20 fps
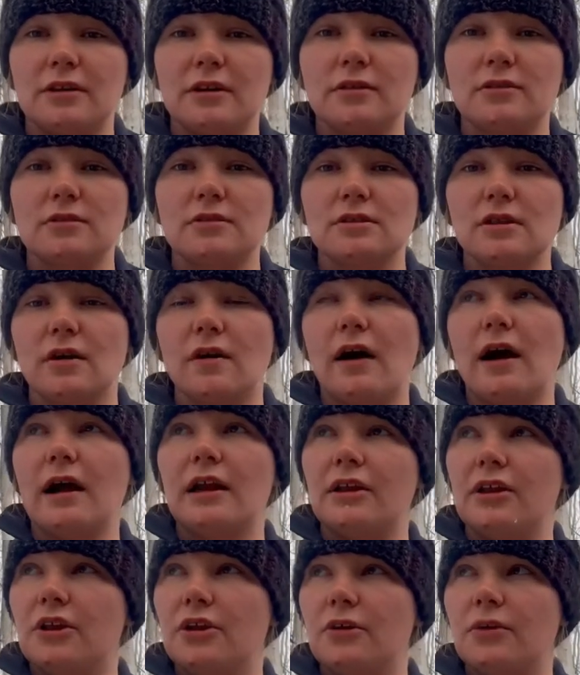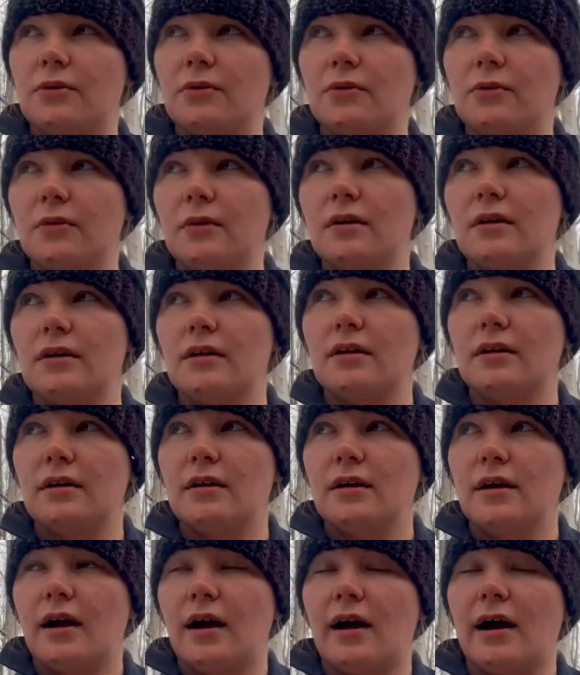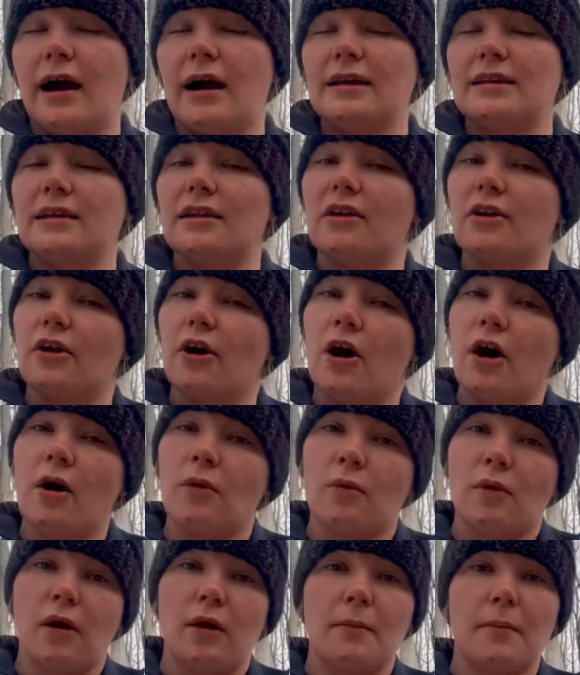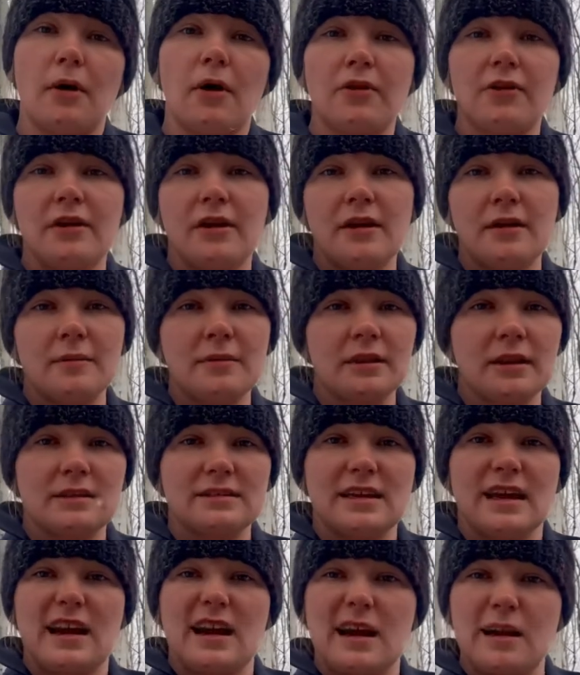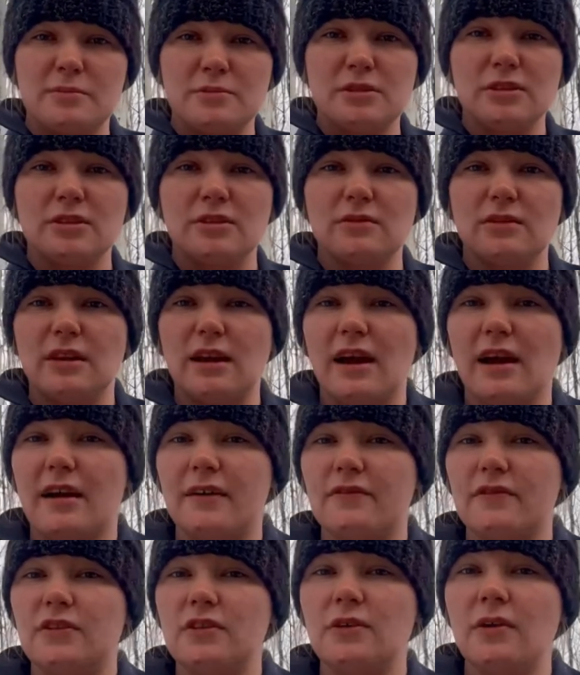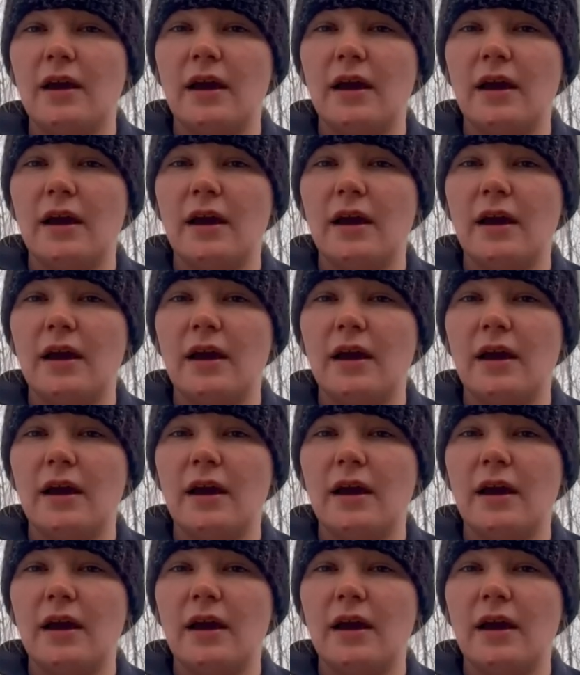though, so I knew I did not want to bother him unless I absolutely have to.